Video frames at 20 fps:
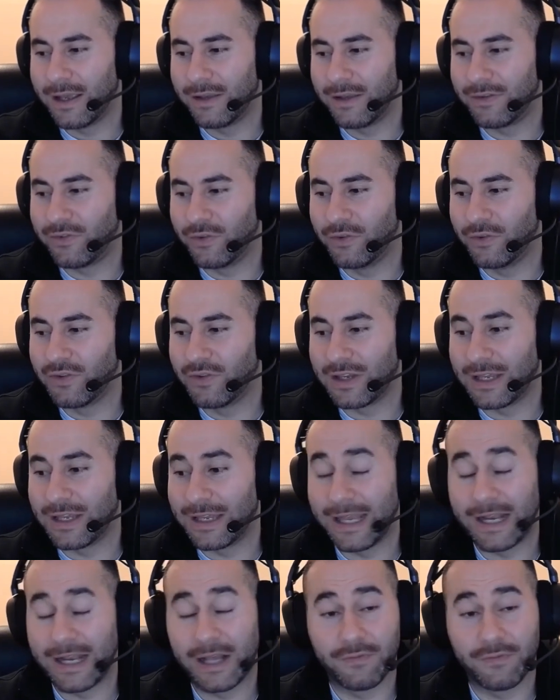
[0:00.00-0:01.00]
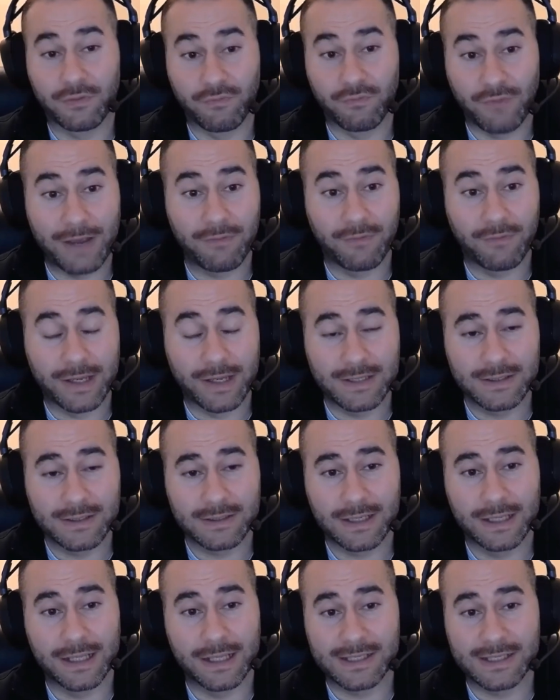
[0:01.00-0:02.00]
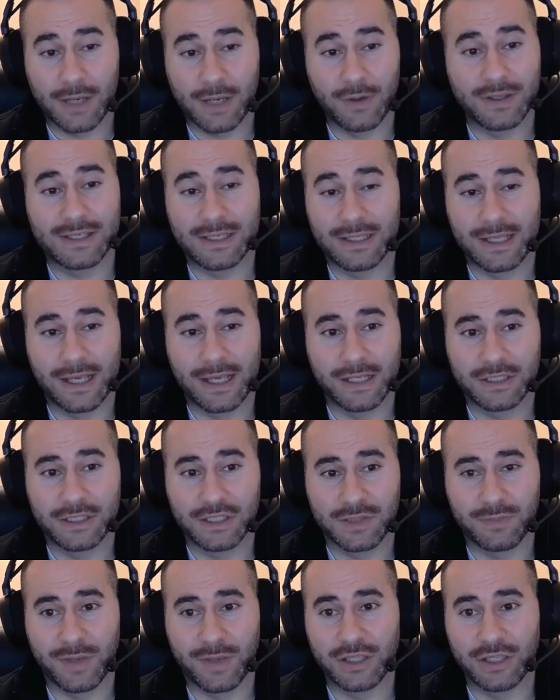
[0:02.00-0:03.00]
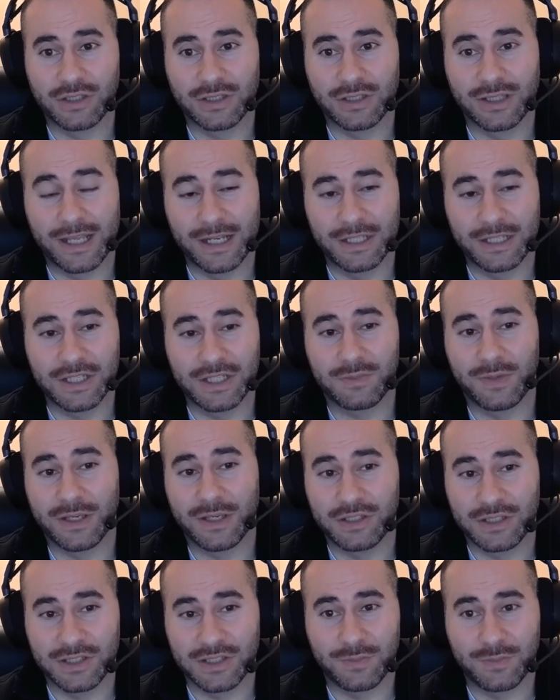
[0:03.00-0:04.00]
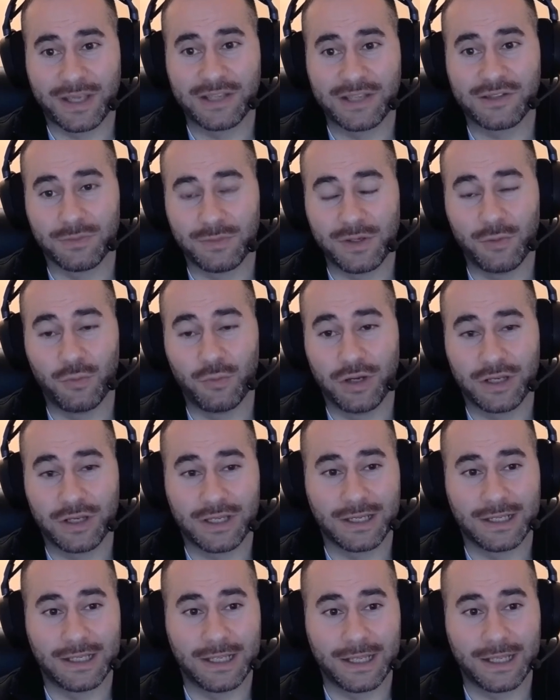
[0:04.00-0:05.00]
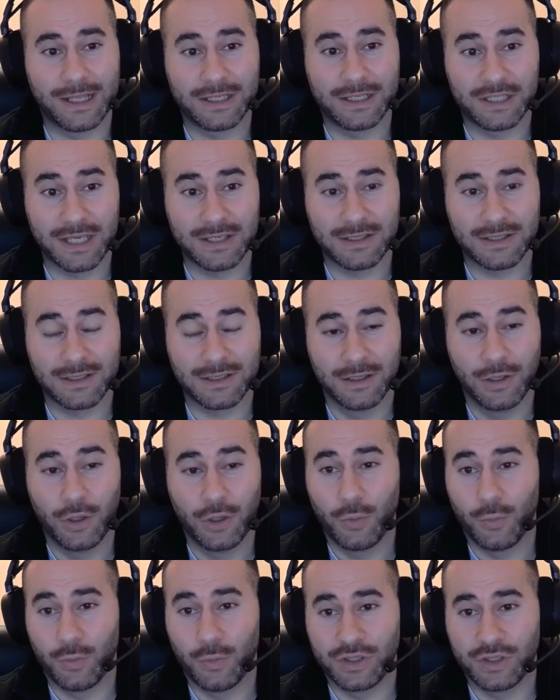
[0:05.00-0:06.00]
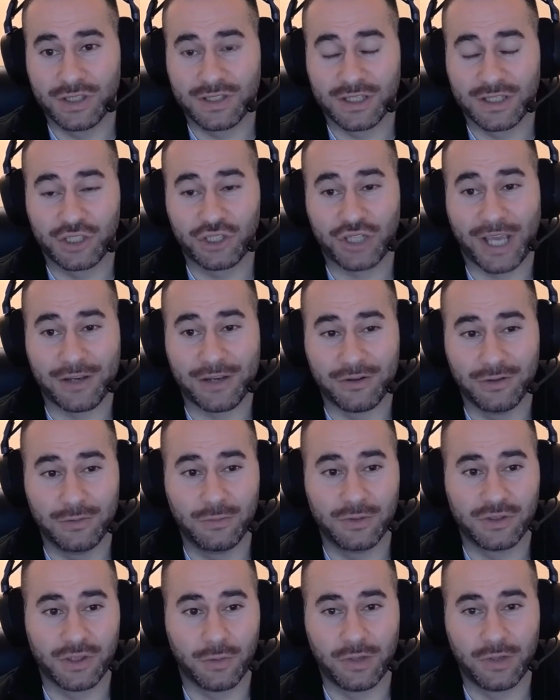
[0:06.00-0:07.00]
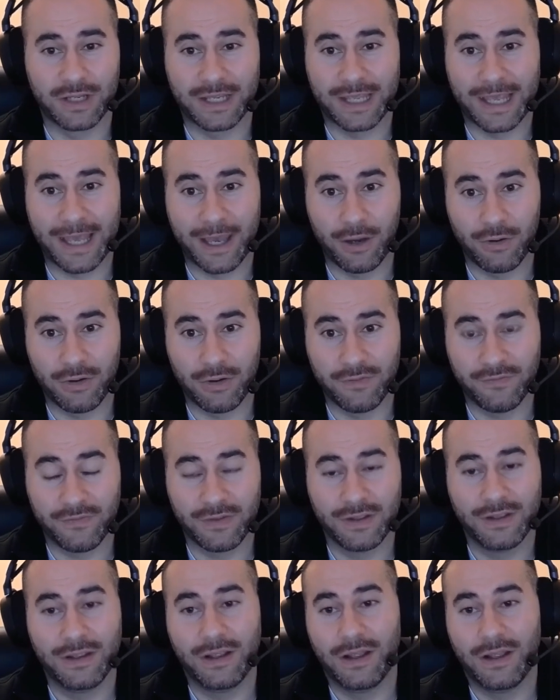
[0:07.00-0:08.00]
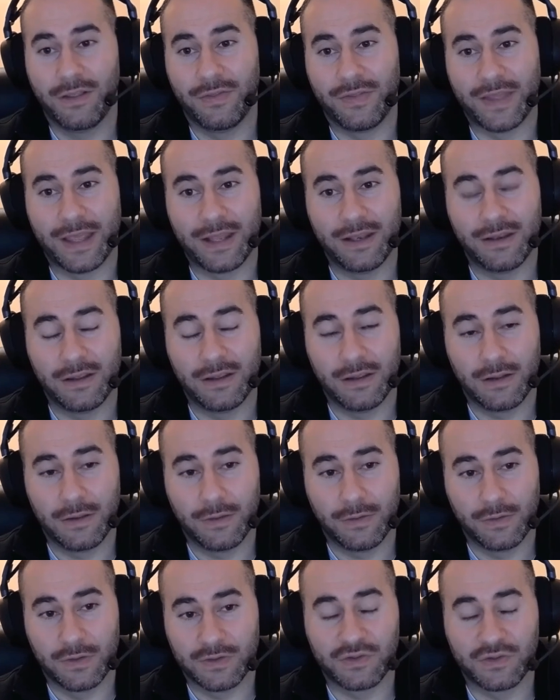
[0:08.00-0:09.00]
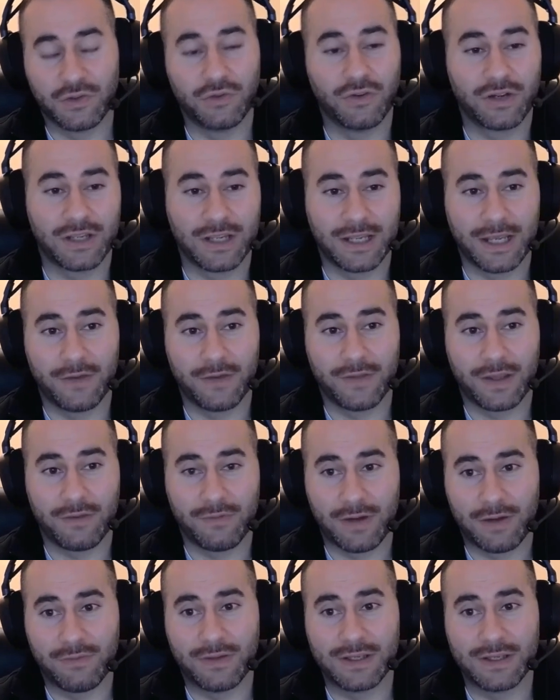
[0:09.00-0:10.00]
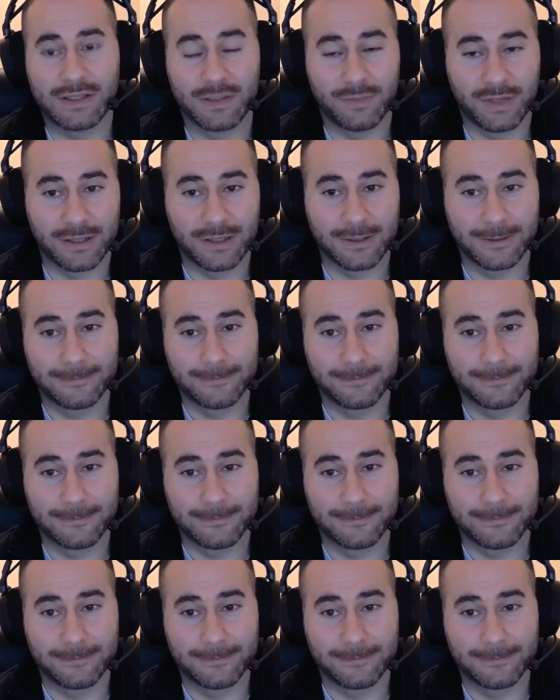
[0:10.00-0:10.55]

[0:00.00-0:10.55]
as soon as I can get out of the rat race, and that's how I see the NHS pension. The NHS pension is based on me working in the NHS, which is a shackle which I want to get out of. Then the sooner I can get out of that rat race, the better.